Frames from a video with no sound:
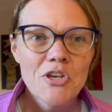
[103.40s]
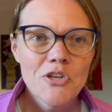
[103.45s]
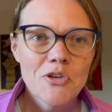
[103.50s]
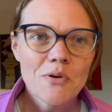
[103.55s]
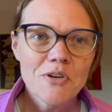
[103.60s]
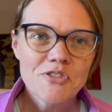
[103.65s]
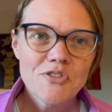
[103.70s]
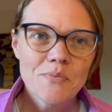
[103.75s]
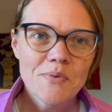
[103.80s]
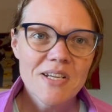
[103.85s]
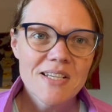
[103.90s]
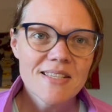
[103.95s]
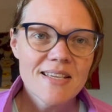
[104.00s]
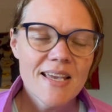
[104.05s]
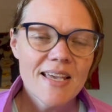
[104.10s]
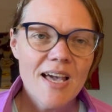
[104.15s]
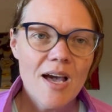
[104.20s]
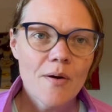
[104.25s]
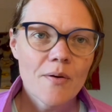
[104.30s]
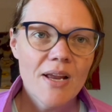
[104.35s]
You also want to
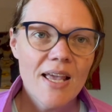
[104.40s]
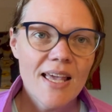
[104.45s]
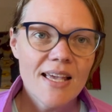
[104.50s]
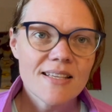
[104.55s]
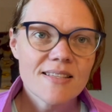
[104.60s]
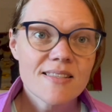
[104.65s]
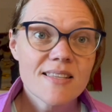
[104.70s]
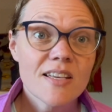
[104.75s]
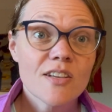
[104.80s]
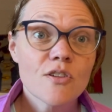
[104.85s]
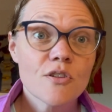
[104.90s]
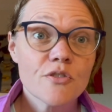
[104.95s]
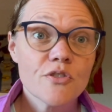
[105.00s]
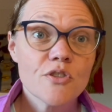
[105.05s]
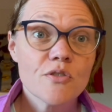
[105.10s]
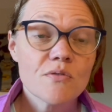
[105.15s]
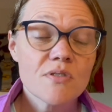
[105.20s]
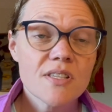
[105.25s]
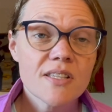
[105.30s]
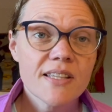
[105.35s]
take out a
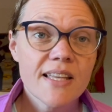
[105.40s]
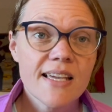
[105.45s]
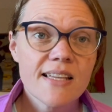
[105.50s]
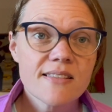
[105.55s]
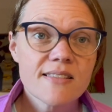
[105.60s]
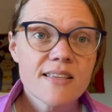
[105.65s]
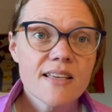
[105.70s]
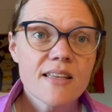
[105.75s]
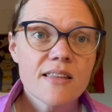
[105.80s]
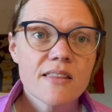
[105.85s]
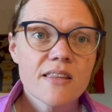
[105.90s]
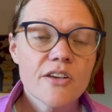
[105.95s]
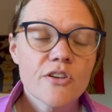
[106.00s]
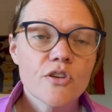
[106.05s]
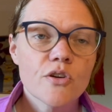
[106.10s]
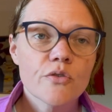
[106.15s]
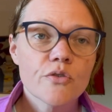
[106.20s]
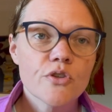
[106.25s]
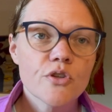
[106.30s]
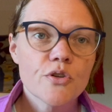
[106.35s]
single-use lancet that
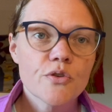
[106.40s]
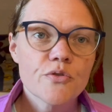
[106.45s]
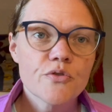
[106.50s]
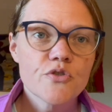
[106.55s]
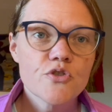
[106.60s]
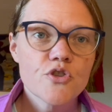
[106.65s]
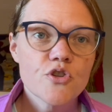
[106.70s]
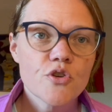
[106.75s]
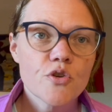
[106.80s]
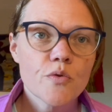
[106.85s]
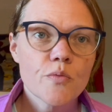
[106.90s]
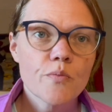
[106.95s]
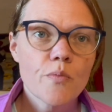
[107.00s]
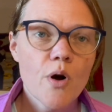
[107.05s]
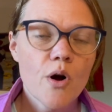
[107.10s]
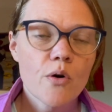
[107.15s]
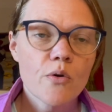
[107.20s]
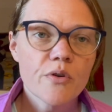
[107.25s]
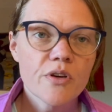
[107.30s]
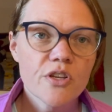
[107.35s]
you'll use to
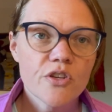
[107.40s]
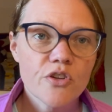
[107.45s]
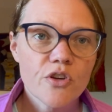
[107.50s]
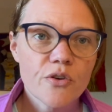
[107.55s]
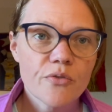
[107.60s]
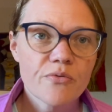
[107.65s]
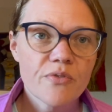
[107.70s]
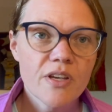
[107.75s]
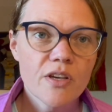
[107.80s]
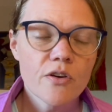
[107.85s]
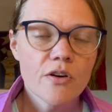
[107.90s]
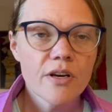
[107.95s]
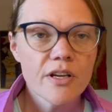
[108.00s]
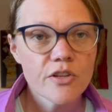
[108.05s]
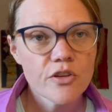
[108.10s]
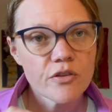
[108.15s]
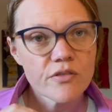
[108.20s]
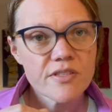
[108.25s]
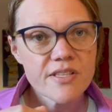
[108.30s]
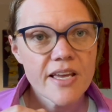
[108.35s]
poke your finger, and
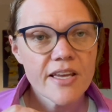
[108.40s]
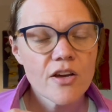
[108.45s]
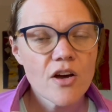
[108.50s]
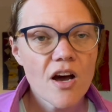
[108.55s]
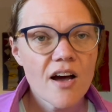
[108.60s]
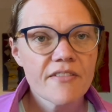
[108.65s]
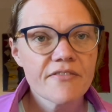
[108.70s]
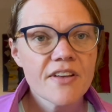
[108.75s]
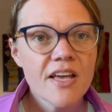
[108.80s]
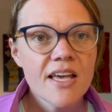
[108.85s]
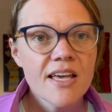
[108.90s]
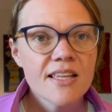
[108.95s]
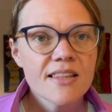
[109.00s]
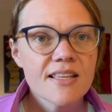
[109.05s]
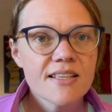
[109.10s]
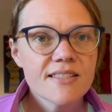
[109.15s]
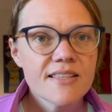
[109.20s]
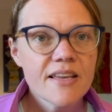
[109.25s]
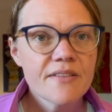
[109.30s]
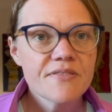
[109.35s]
you'll take off
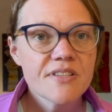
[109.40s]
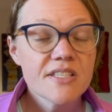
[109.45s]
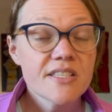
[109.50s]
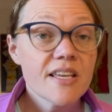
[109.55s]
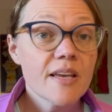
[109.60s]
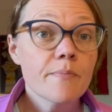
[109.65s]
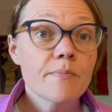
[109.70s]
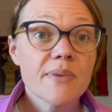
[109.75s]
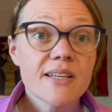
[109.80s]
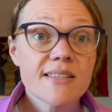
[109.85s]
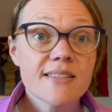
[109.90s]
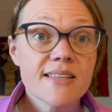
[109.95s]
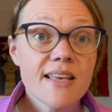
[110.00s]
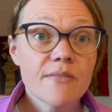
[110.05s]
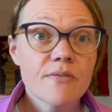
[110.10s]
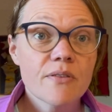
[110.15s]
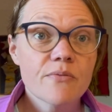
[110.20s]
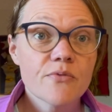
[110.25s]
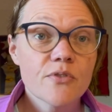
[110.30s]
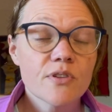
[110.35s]
the safety tip, but
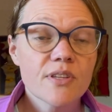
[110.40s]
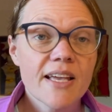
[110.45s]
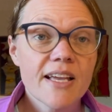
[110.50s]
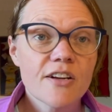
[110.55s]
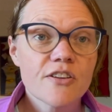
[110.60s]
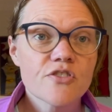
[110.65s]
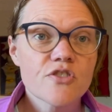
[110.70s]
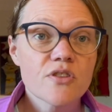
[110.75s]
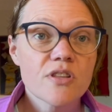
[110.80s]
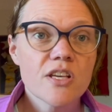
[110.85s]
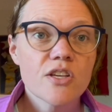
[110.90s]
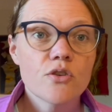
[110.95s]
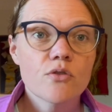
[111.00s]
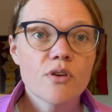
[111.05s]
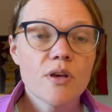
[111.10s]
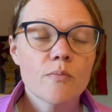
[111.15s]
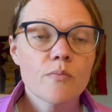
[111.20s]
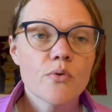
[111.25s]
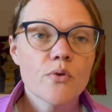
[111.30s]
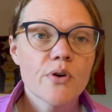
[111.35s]
save it for later so that you
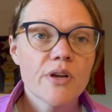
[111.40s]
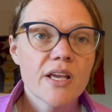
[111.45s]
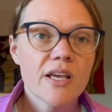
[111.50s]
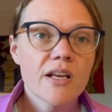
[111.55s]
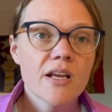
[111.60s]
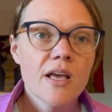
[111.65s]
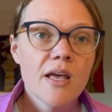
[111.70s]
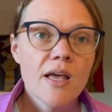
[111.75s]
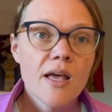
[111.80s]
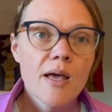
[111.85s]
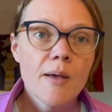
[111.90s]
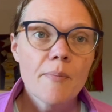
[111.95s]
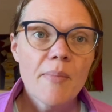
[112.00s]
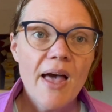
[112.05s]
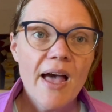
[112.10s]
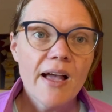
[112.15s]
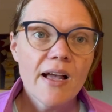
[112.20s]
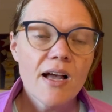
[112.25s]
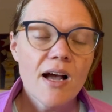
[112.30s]
can put it back